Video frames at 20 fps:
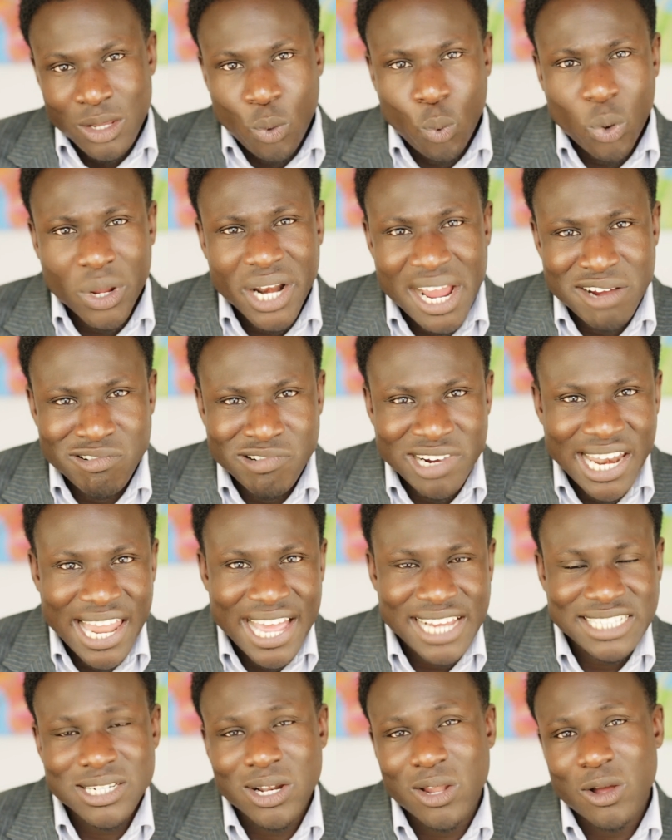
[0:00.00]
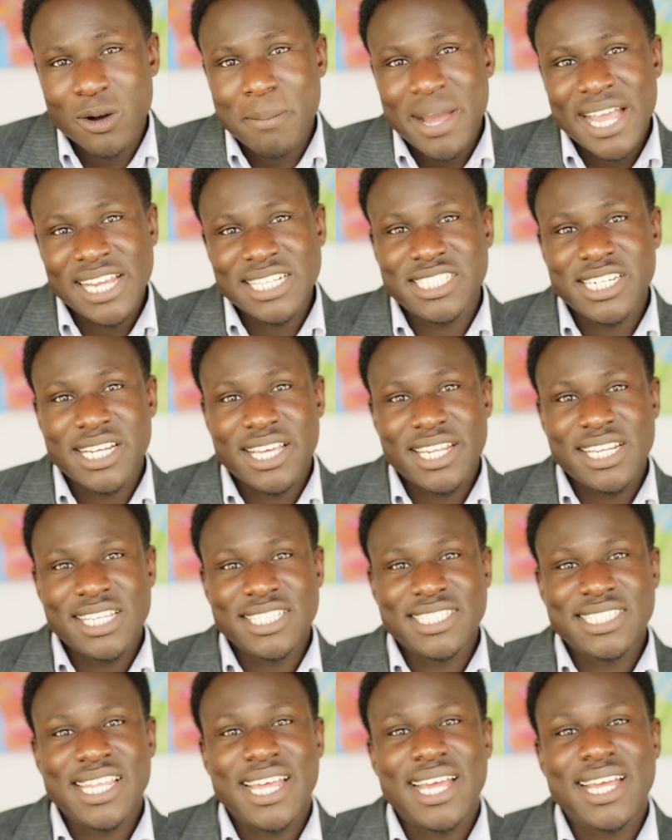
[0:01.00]
what I realized along my journey
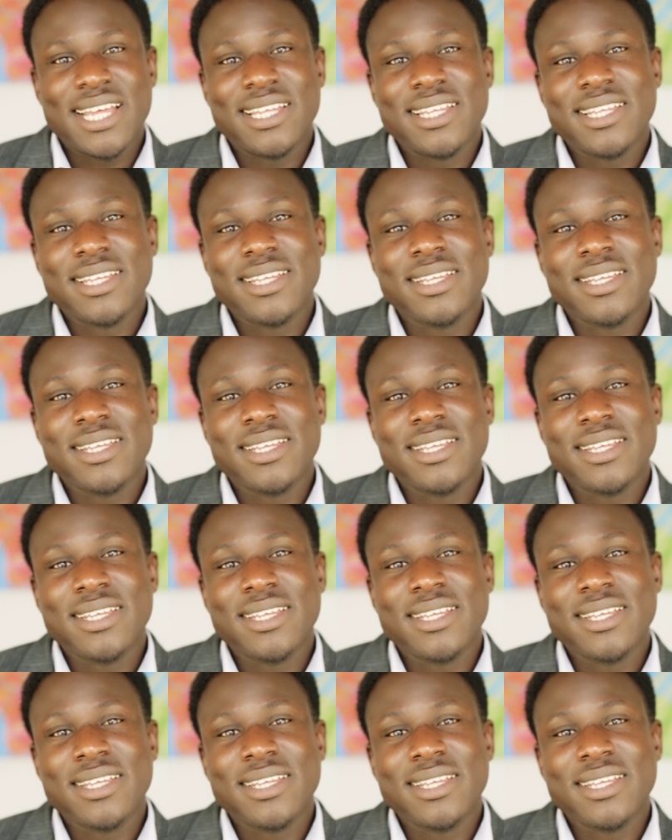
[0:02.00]
is that